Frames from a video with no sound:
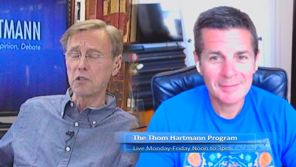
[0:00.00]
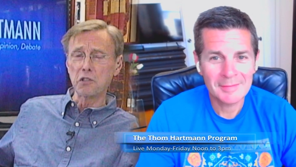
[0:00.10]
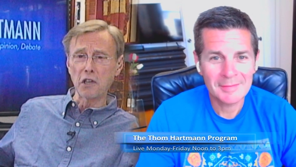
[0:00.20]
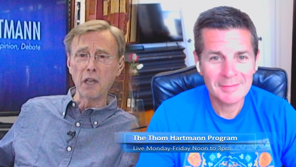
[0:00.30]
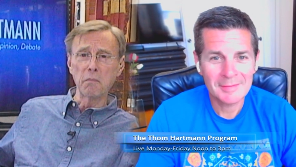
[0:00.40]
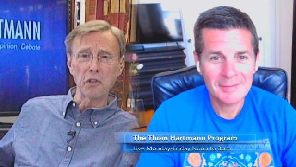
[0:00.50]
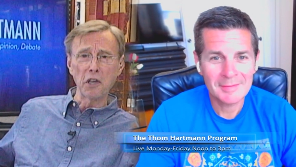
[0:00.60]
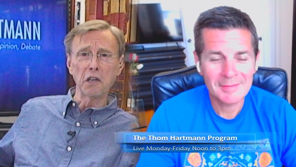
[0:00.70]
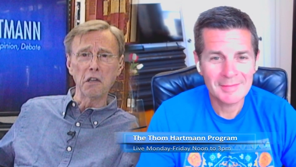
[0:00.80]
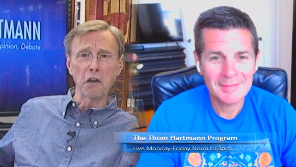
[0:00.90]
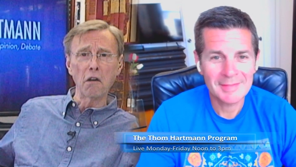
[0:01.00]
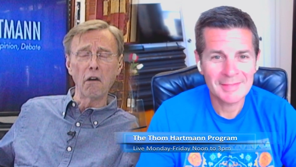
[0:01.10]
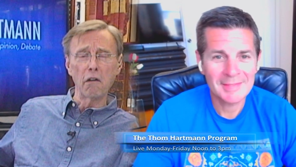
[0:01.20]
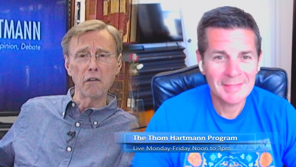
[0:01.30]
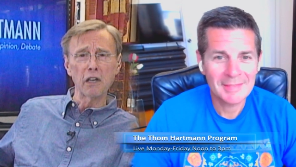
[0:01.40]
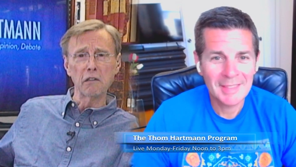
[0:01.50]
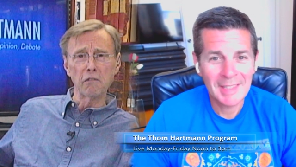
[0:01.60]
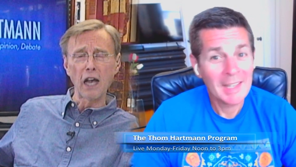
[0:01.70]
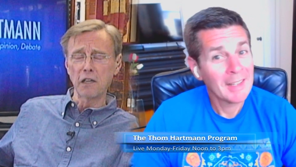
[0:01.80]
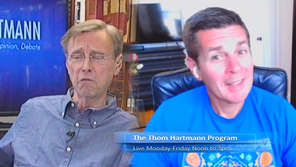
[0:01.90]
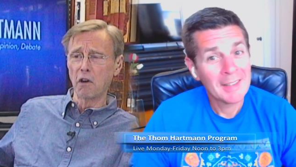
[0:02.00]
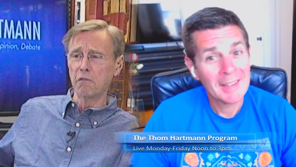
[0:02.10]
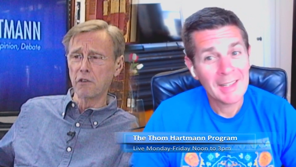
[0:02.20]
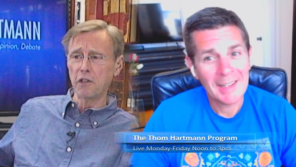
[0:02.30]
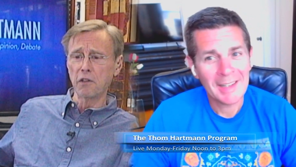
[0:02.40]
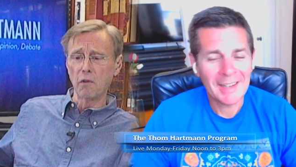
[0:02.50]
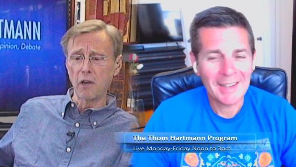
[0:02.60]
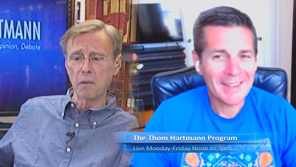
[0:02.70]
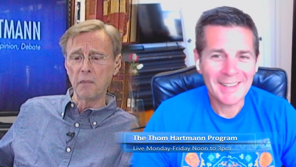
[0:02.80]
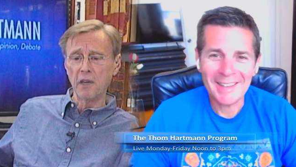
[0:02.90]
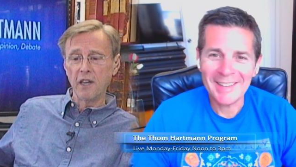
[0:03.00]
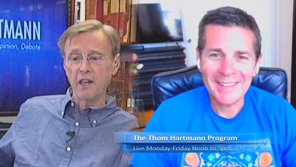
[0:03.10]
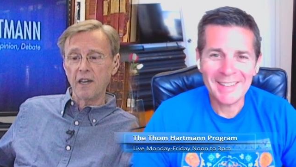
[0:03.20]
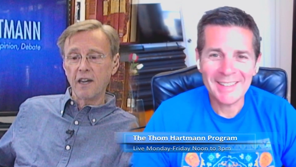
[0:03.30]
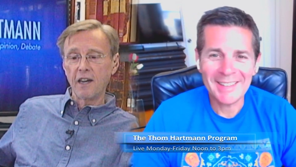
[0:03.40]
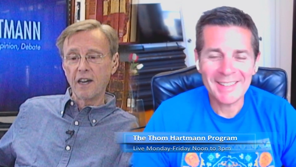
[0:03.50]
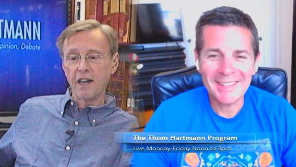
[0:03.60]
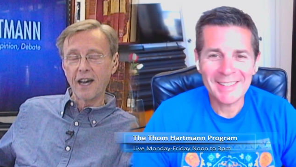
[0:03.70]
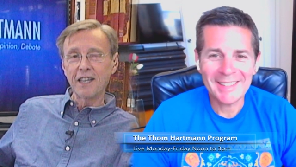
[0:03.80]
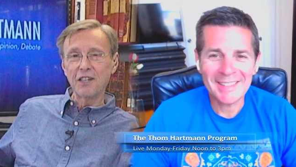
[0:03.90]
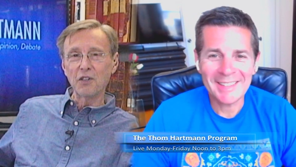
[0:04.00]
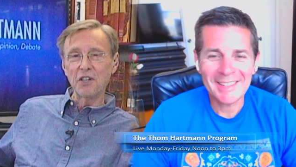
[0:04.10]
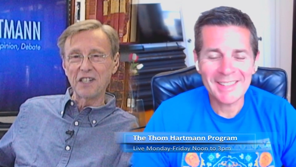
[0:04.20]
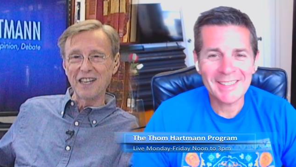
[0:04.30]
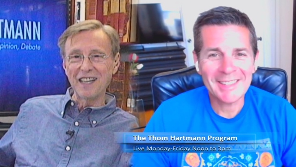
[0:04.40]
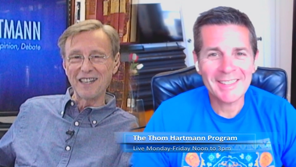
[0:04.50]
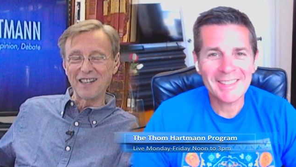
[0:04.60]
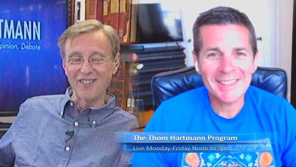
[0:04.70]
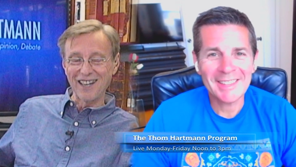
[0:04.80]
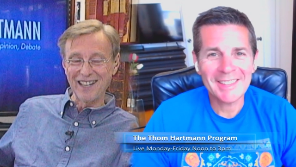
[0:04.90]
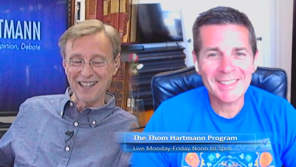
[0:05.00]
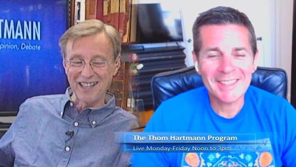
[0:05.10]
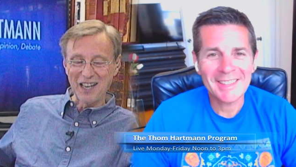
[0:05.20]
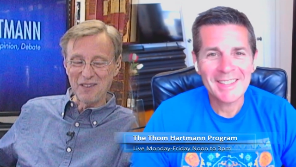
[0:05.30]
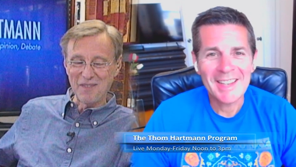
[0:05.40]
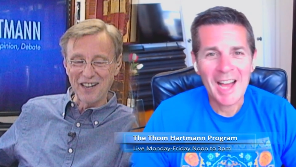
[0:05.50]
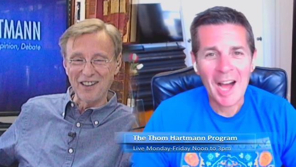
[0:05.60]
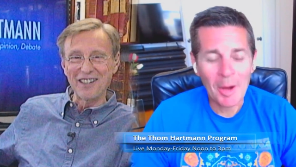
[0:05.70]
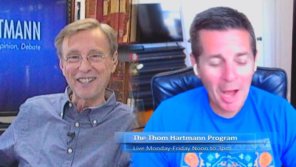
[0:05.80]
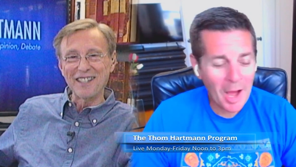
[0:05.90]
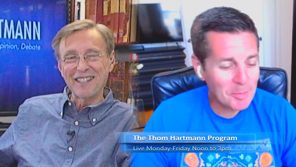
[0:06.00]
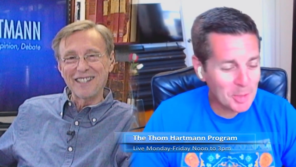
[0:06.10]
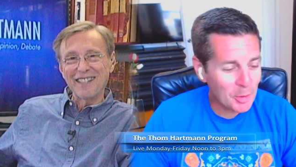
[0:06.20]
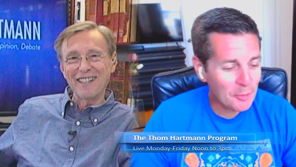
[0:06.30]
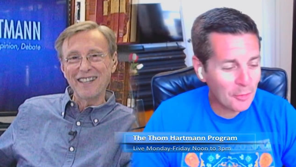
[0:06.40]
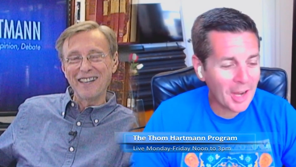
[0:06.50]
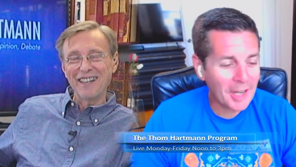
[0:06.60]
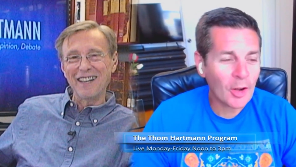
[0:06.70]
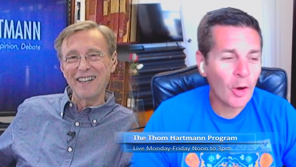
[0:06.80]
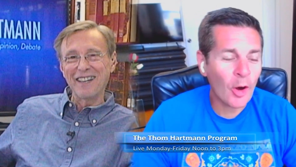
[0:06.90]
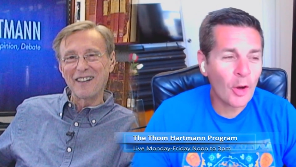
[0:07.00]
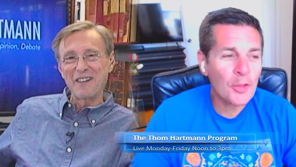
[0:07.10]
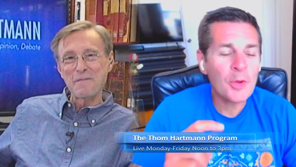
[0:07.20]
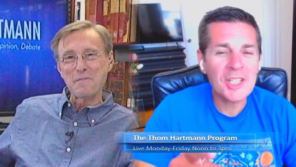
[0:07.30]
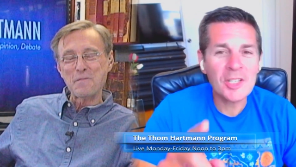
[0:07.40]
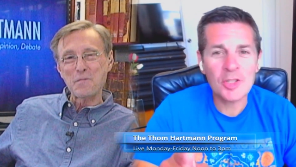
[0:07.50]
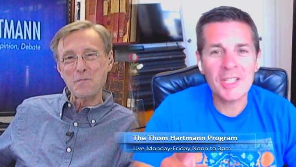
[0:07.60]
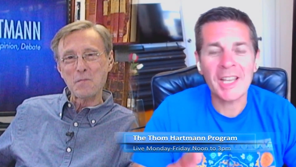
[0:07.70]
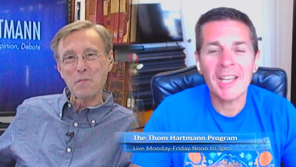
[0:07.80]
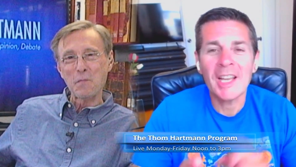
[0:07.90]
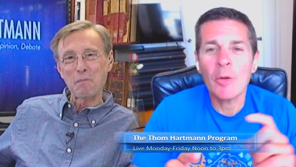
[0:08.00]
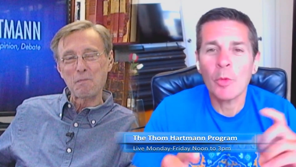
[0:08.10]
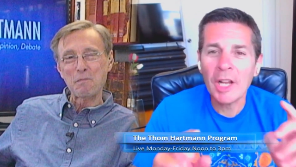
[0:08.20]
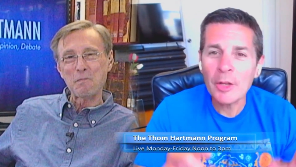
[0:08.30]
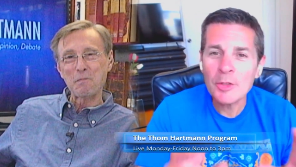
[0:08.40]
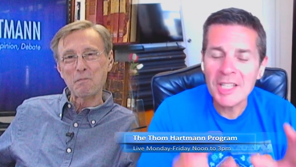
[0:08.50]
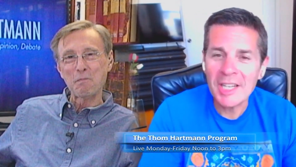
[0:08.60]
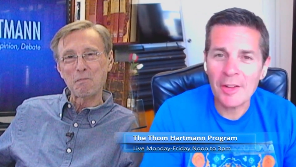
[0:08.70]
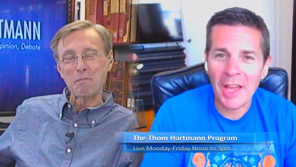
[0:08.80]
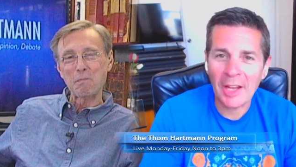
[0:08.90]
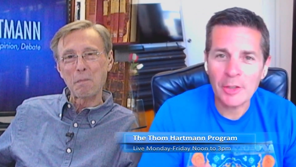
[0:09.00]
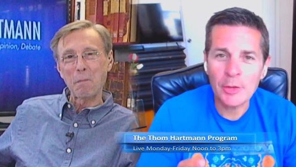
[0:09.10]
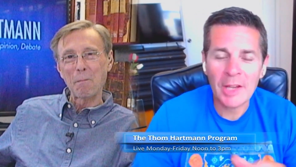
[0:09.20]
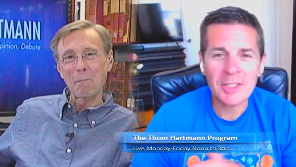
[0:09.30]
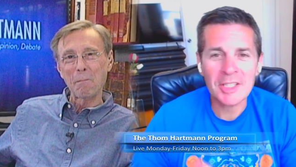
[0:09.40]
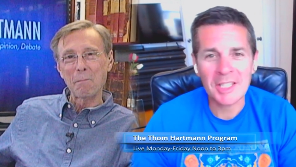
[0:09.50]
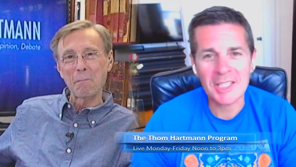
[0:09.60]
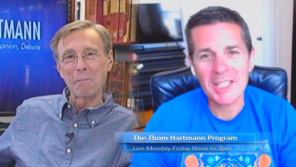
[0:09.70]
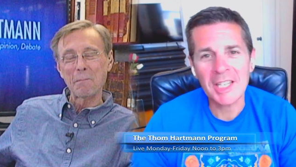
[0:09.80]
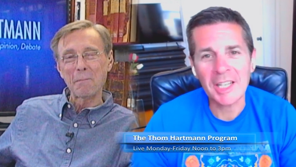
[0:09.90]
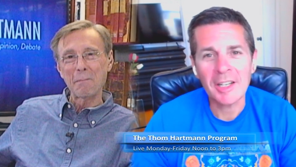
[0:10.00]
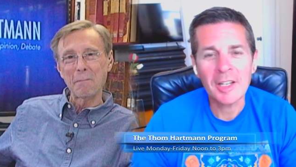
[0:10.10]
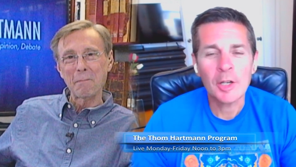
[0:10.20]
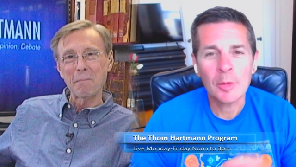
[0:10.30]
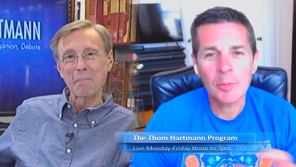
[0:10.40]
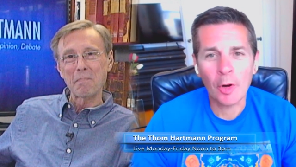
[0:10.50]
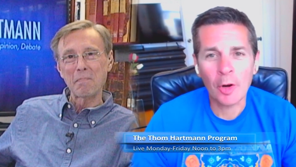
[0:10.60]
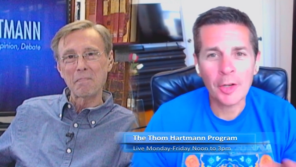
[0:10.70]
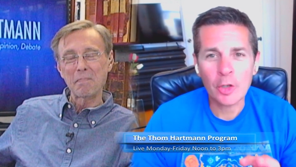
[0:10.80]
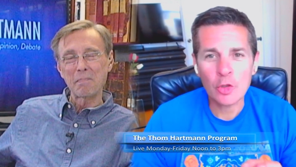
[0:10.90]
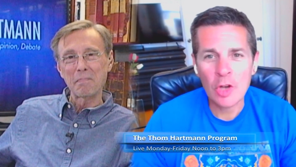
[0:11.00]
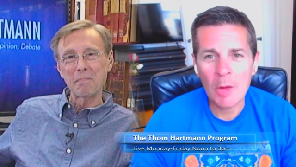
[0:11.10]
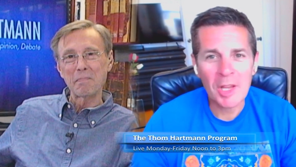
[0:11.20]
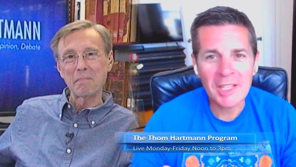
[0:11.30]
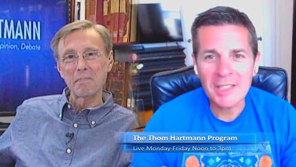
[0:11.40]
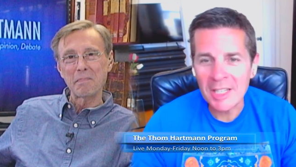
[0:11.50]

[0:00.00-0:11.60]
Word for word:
Speaker 1: the same thing, you know. I could vote for either one of them. How you doing, Dean? What do you think about all
Speaker 2: this? I'm doing fine. Although it's interesting, when I used to hear that in 2016, Bernie or Trump, it